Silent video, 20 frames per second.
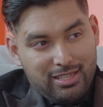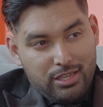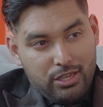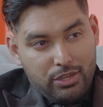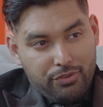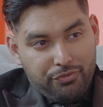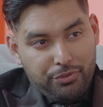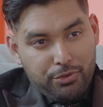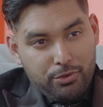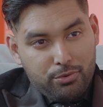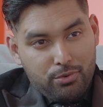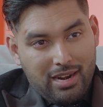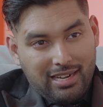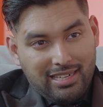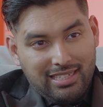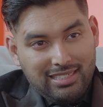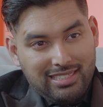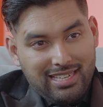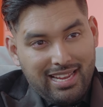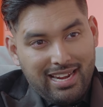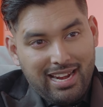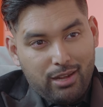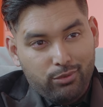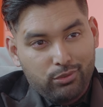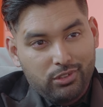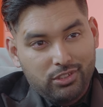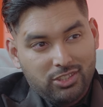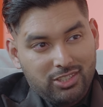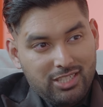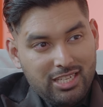If you understand how
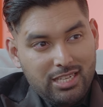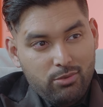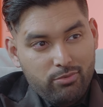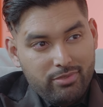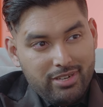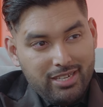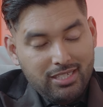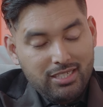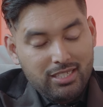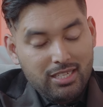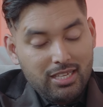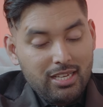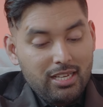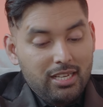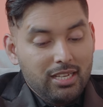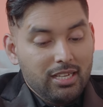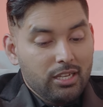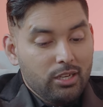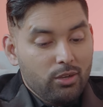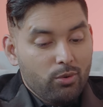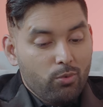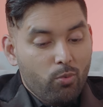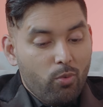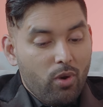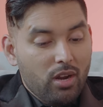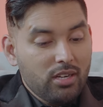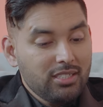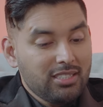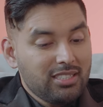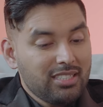the seed works,
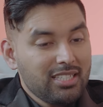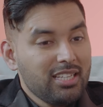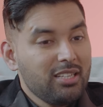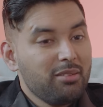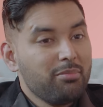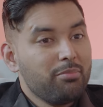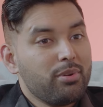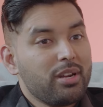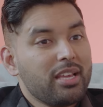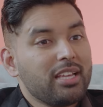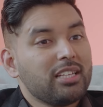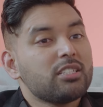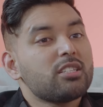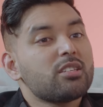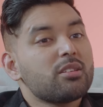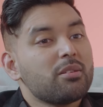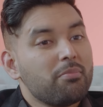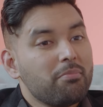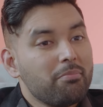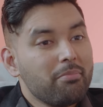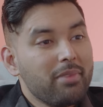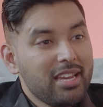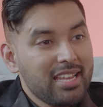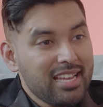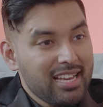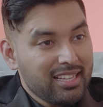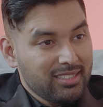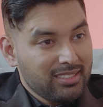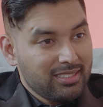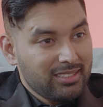one seed brings
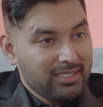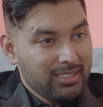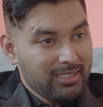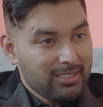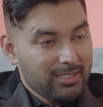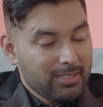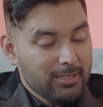many other seeds.